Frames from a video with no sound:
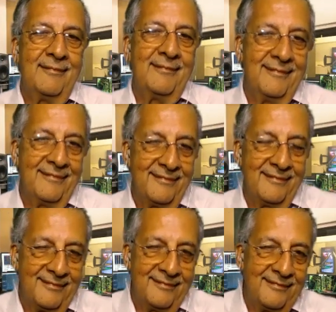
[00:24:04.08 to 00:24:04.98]

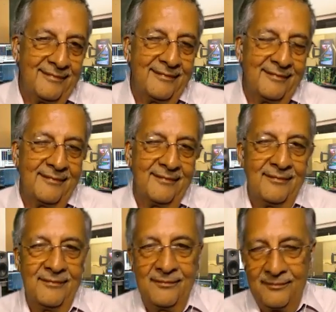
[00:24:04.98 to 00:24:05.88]

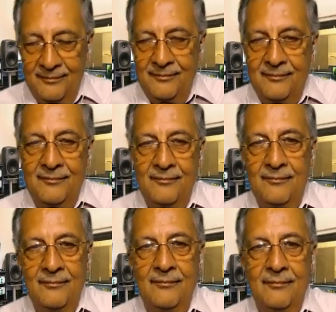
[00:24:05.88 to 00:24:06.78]

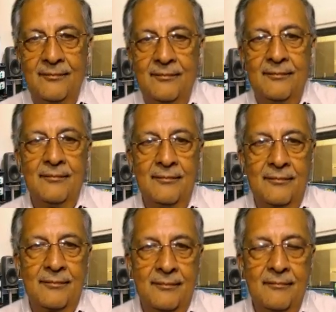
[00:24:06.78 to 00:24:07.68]

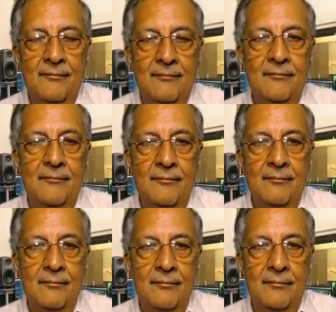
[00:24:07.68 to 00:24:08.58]

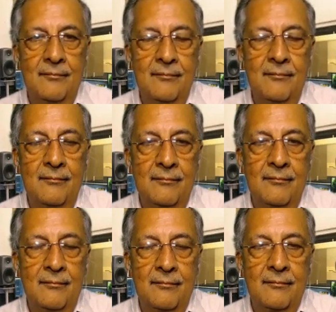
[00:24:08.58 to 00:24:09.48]

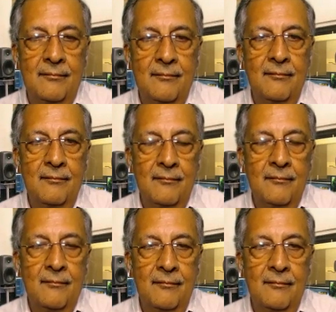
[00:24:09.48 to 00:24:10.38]

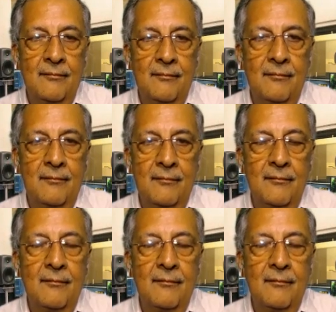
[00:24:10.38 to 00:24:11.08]
No words are spoken by the person on screen.